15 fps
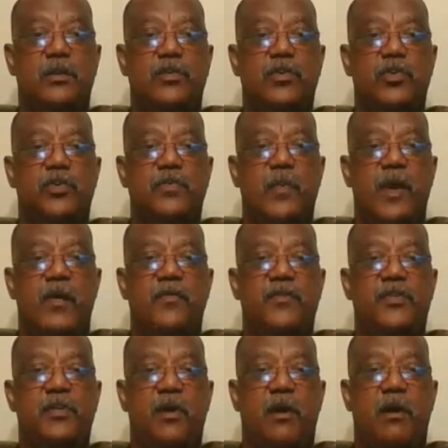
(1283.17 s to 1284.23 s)
Jewish
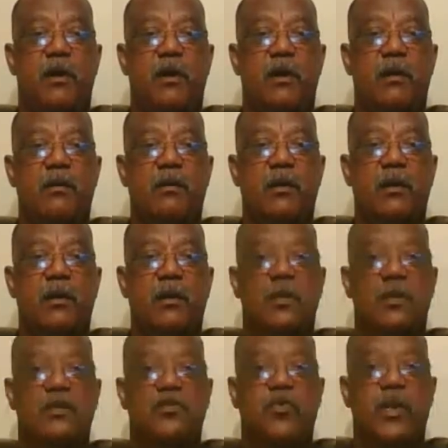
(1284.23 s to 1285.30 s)
months are
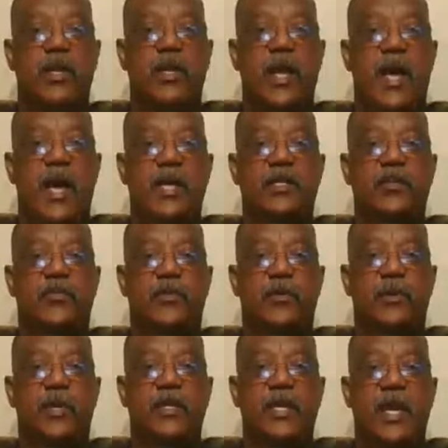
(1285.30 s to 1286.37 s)
29 to
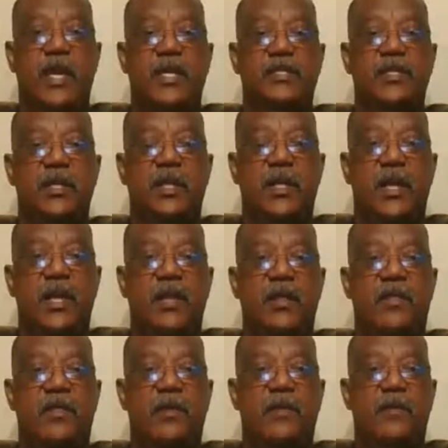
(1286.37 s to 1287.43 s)
30 days in
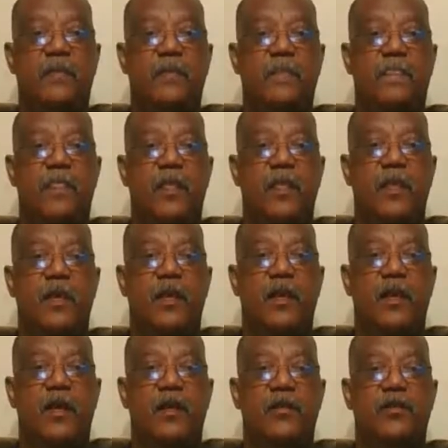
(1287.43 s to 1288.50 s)
length.
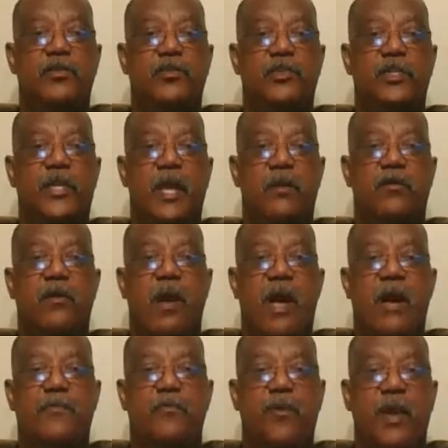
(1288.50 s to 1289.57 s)
The Jewish calendar
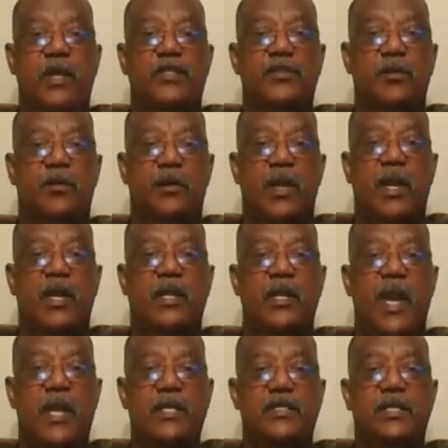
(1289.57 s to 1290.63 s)
operates on a
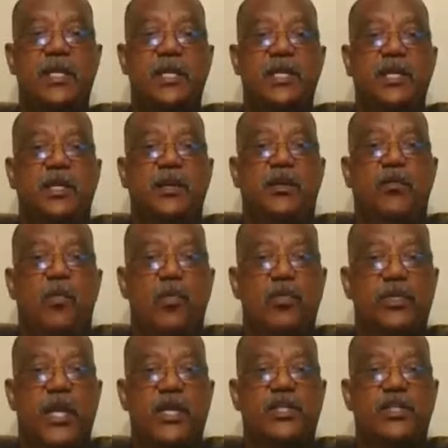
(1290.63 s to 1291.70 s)
19-year
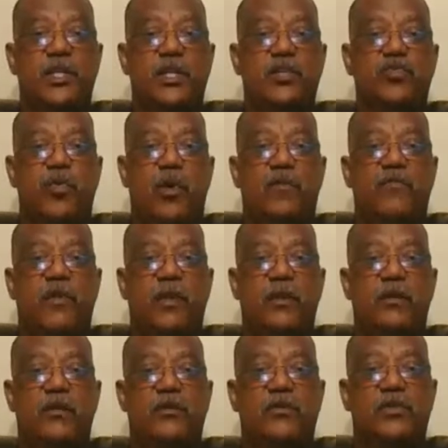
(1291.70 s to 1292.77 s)
rotation, 12
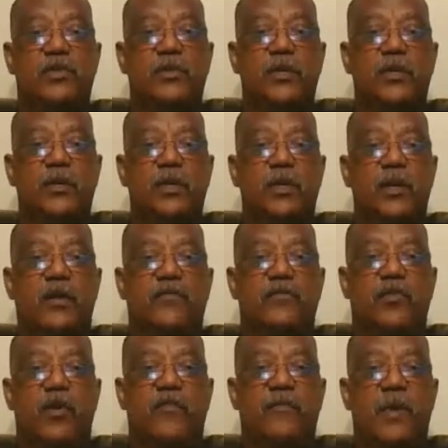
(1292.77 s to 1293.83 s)
years of
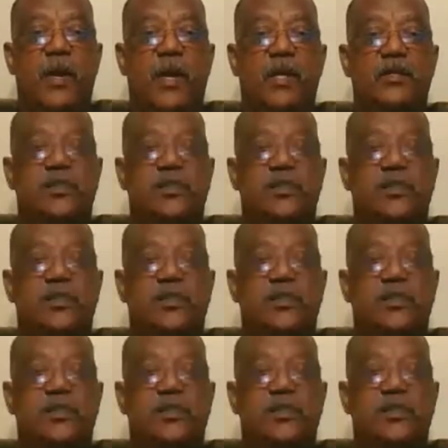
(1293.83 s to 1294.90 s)
12 months, 7
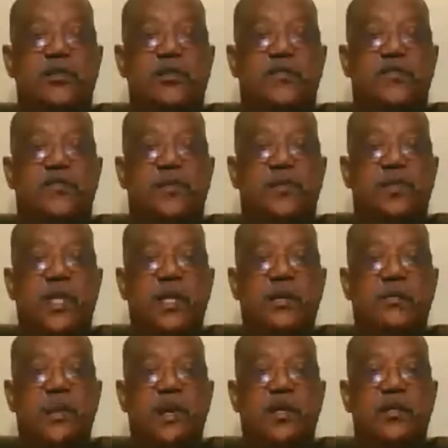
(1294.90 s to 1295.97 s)
years of
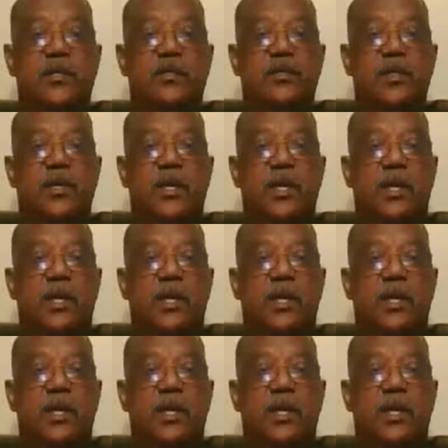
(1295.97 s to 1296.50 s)
13 months,